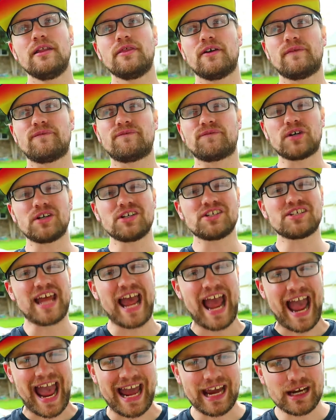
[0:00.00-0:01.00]
the first
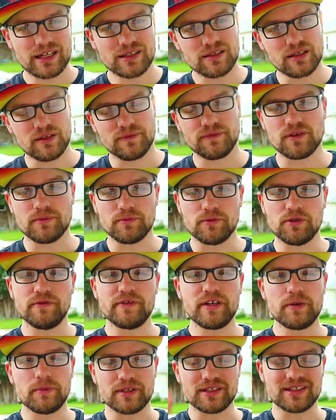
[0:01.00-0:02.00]
act of the
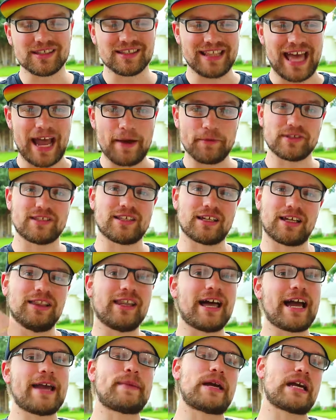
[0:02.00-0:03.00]
movie was, that was the
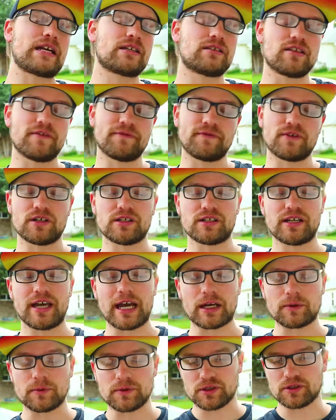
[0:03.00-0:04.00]
climax of the first
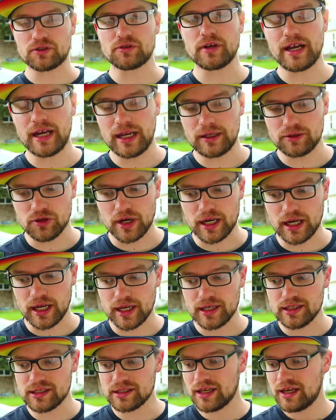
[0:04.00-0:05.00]
act, was the train, train
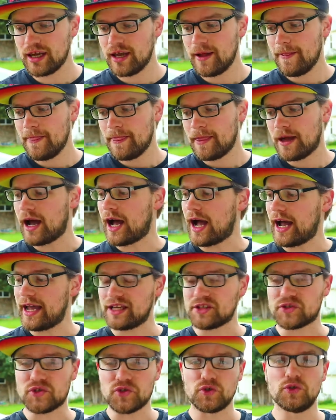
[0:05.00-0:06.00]
heist. I
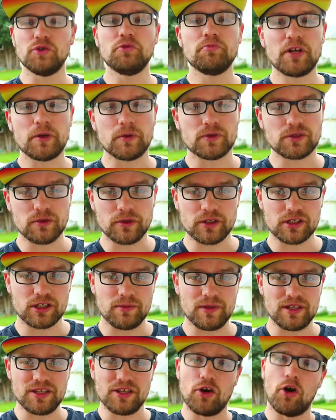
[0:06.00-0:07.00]
assumed it was going
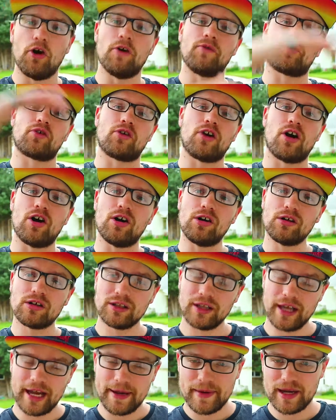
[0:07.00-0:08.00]
to be the overall
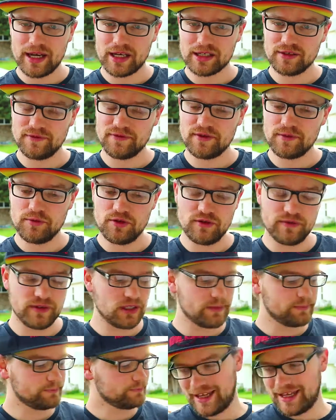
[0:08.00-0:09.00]
climax of the
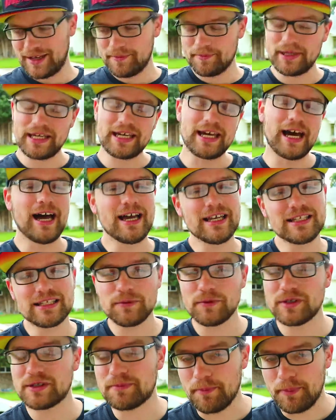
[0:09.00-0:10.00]
movie because it was